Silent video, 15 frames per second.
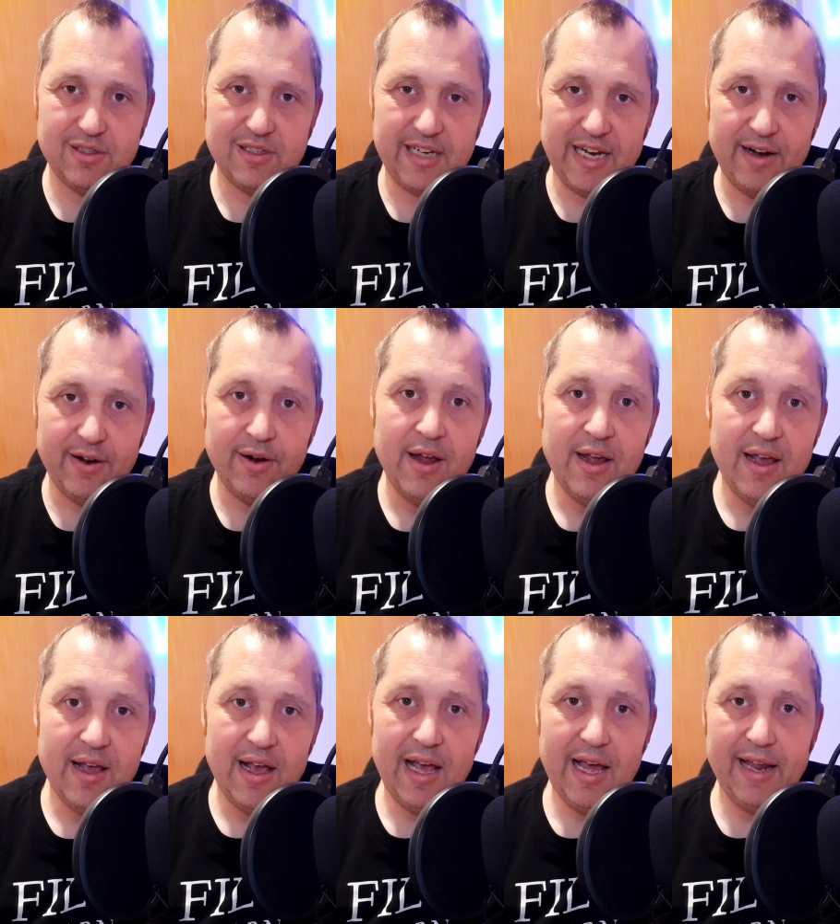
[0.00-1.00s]
chair,
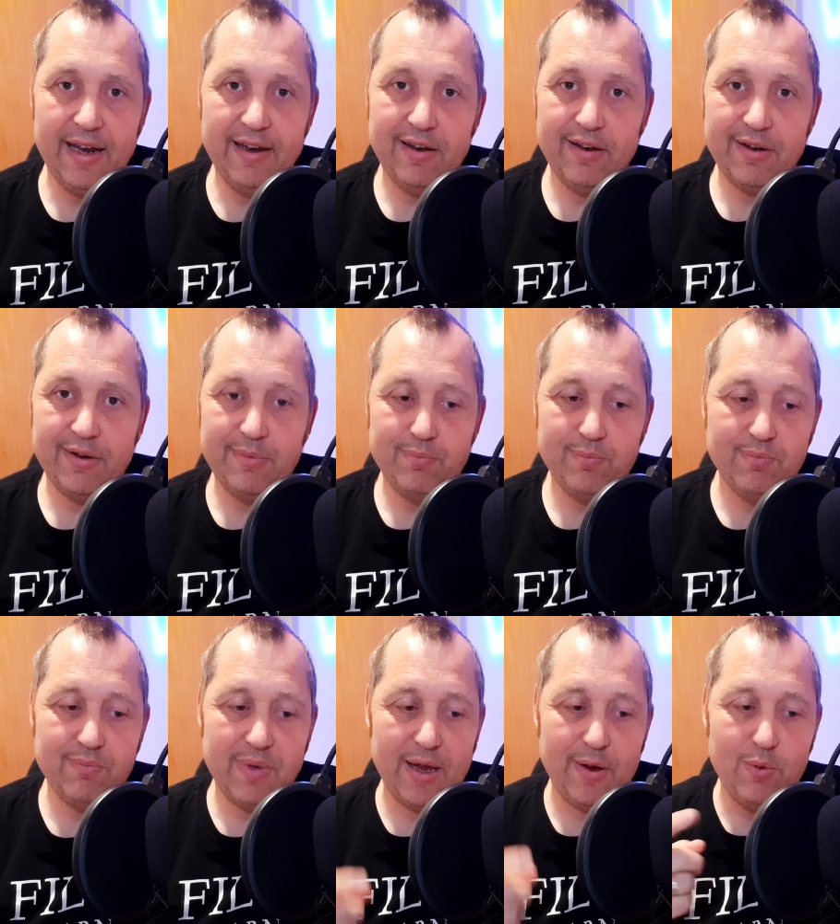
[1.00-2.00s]
and
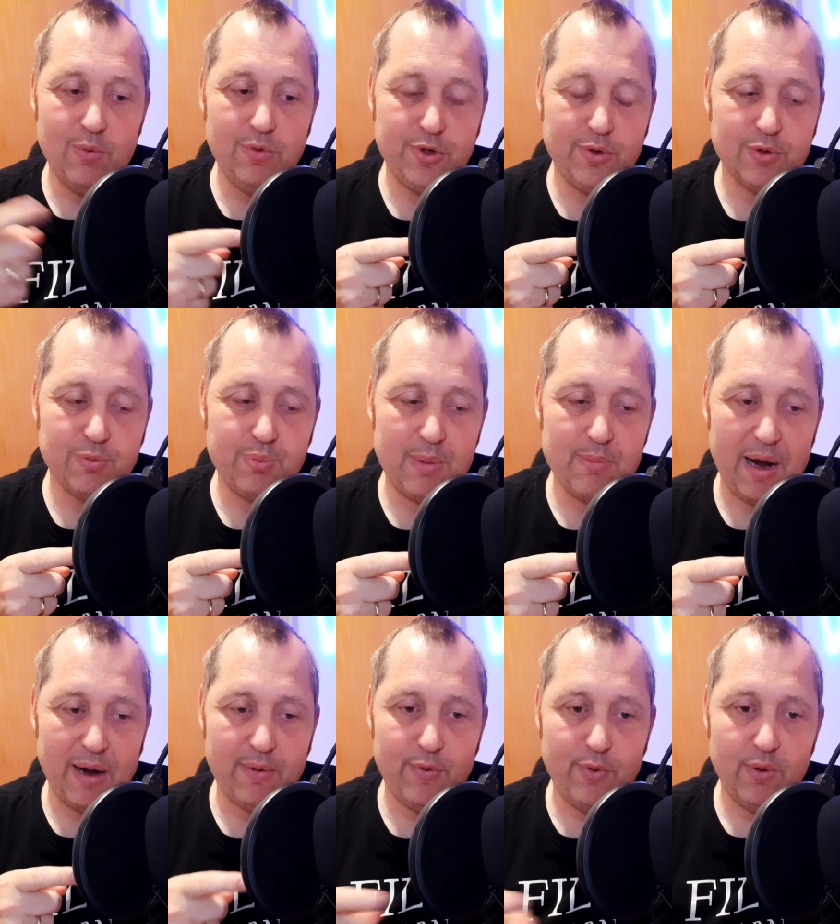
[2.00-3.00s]
um, an old USB
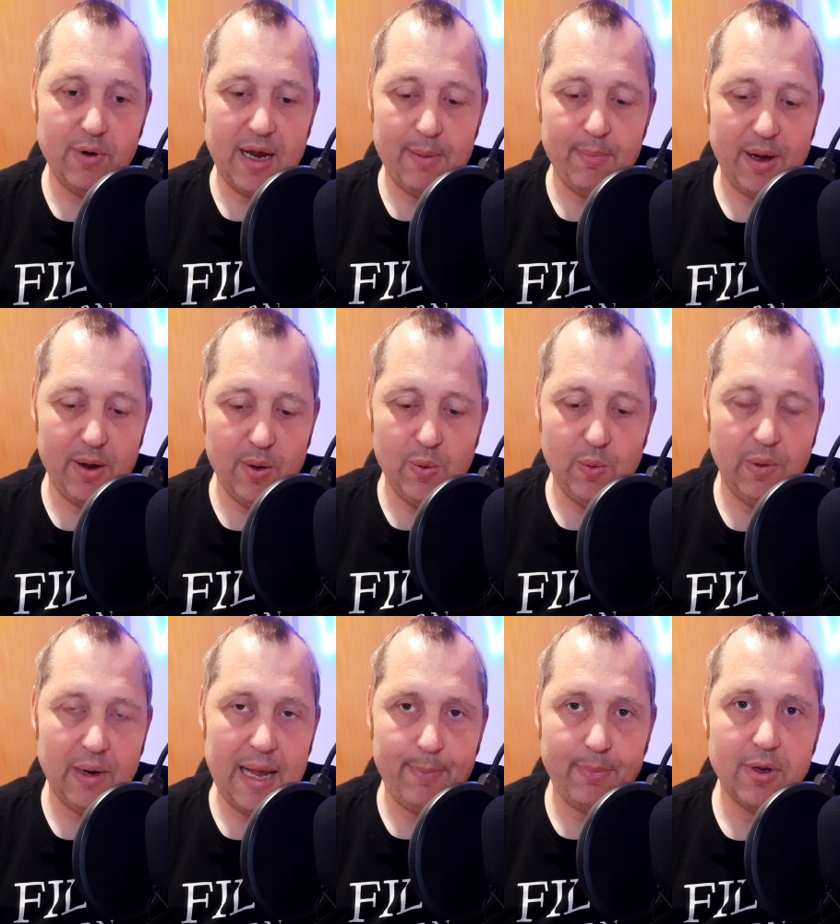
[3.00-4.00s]
microphone and my
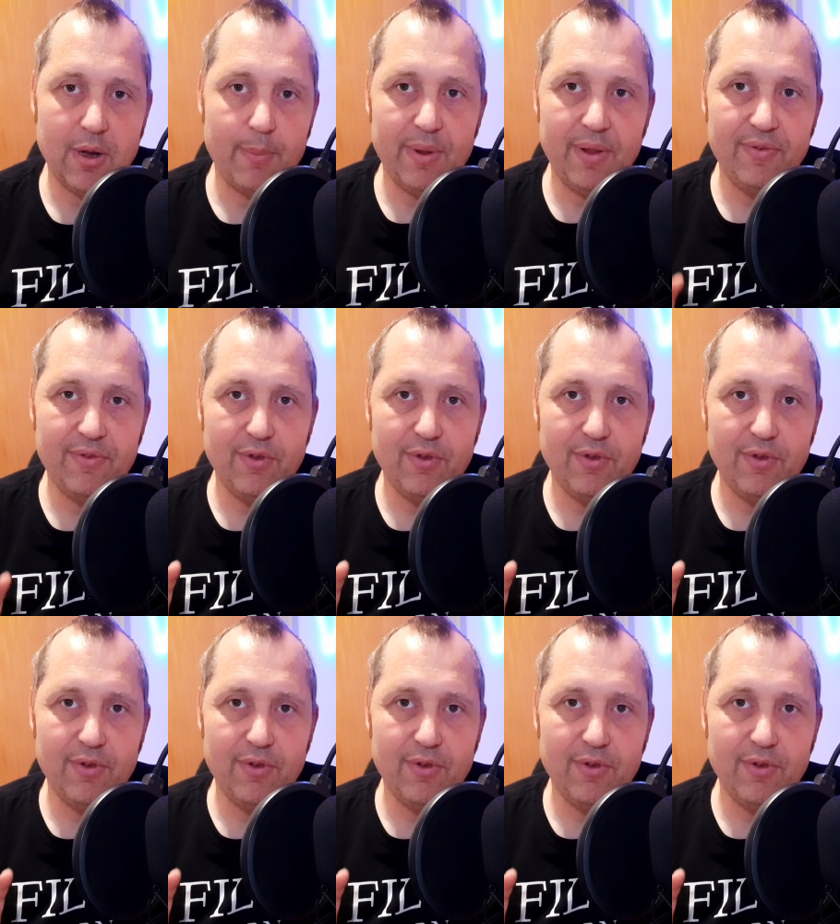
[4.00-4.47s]
old laptop.